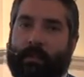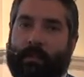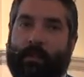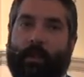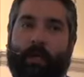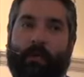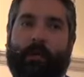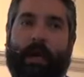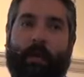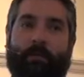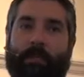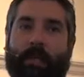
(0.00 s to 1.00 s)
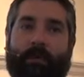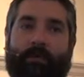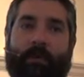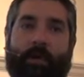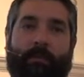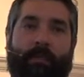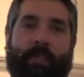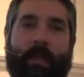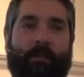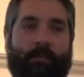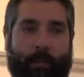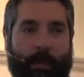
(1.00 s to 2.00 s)
the one who comes not for
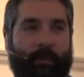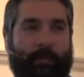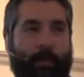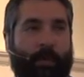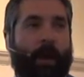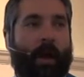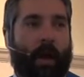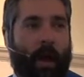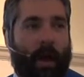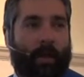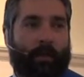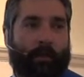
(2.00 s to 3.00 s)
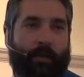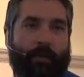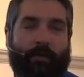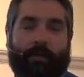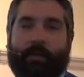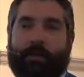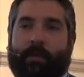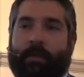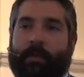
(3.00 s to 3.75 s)
himself but for others.